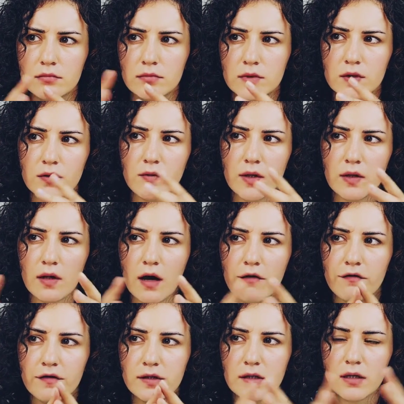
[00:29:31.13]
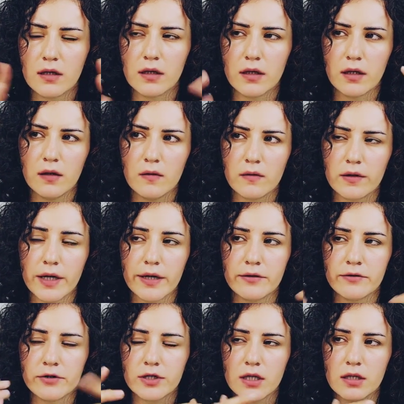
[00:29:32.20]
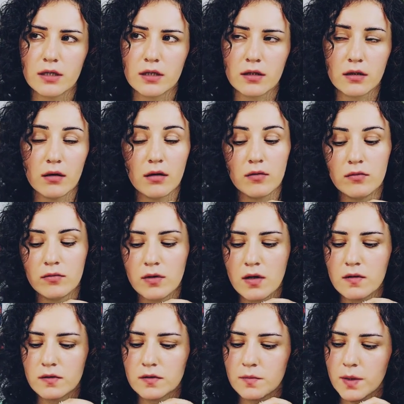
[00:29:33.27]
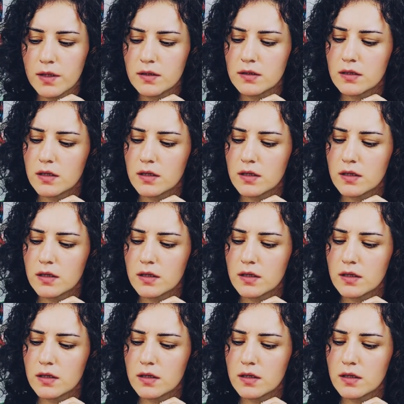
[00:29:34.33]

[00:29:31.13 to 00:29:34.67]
doing that physically or energetically, who knows, but